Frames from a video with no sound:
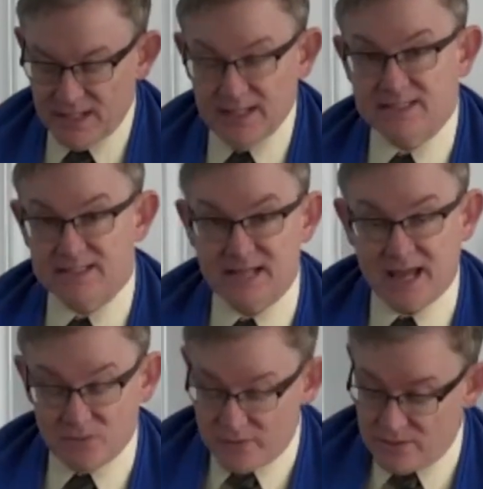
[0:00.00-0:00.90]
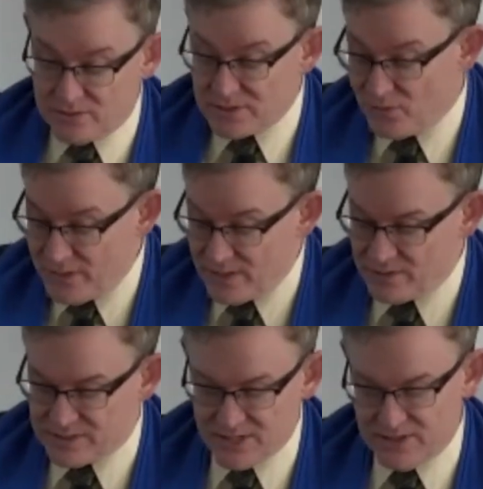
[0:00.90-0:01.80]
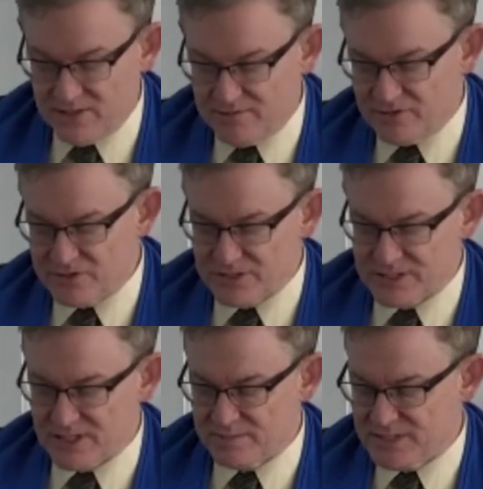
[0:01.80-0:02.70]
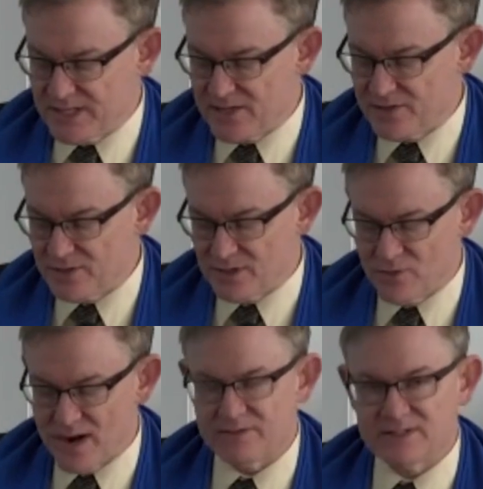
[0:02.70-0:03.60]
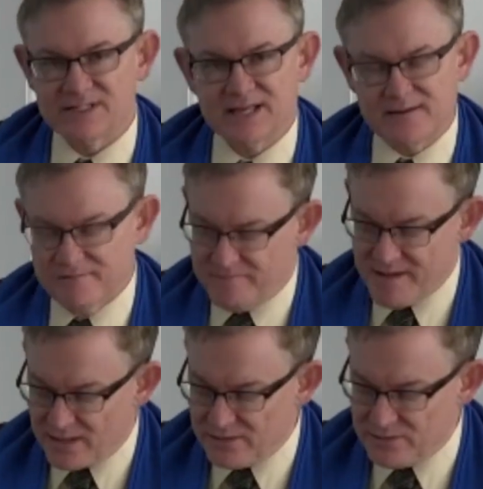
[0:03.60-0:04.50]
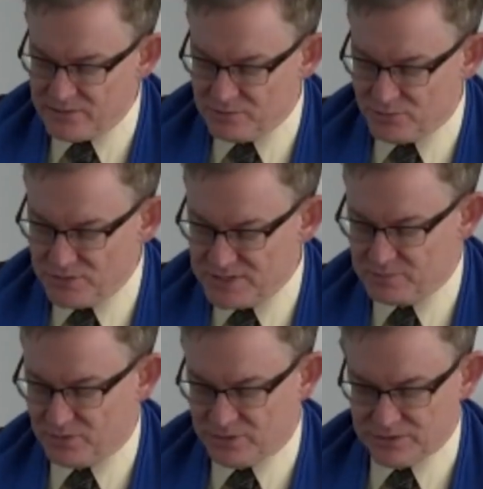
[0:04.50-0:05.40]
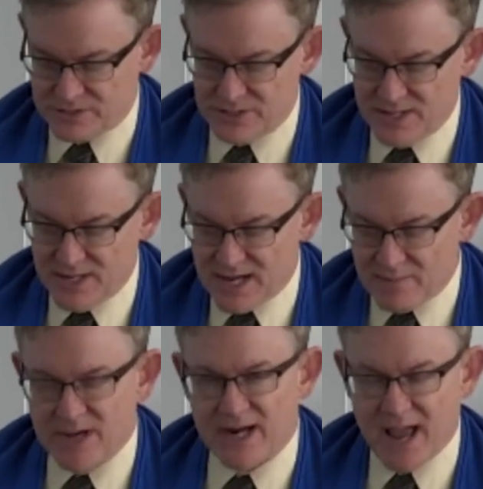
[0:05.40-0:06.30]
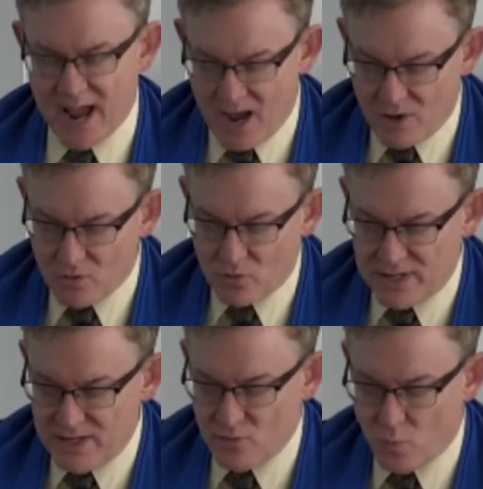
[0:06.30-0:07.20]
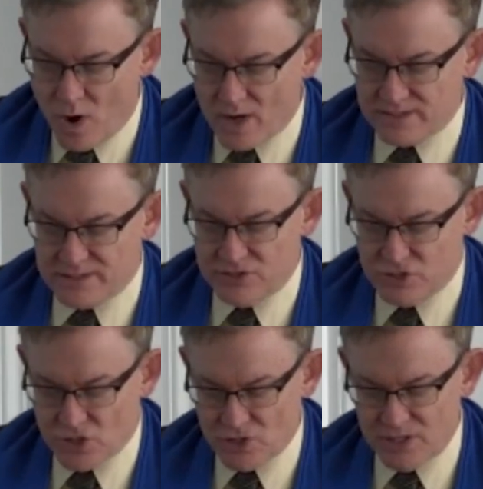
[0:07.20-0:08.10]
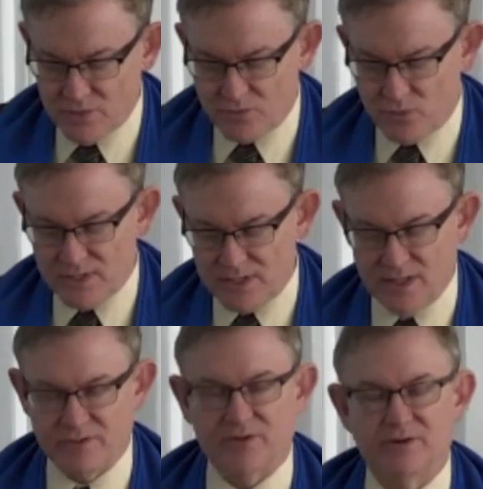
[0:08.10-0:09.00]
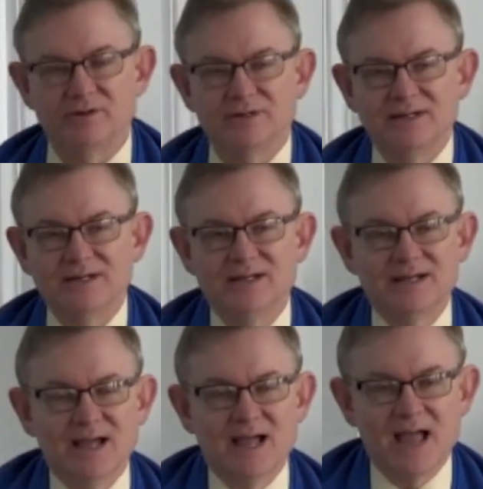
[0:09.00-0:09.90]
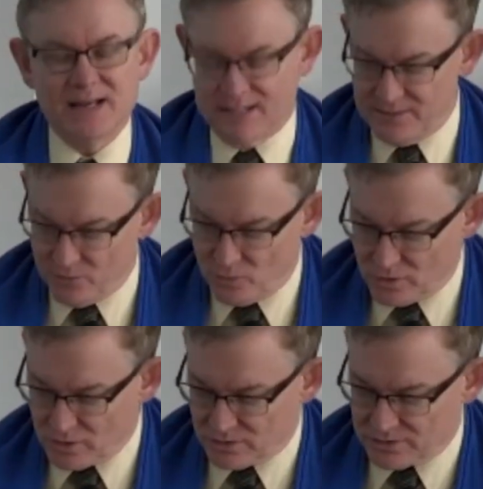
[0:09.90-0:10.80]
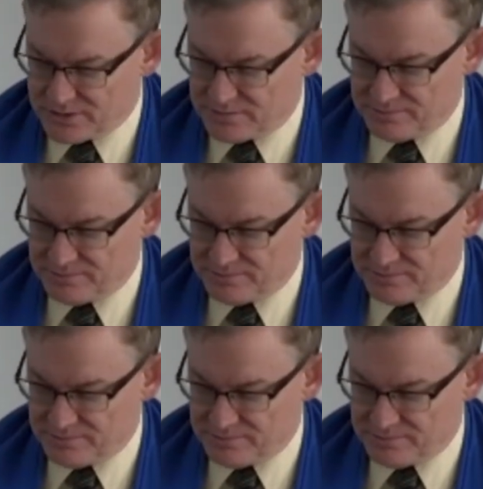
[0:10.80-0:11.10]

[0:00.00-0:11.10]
Instead, we Unitarian Universalists come together around a set of values and principles about how we want to journey with one another and in the world.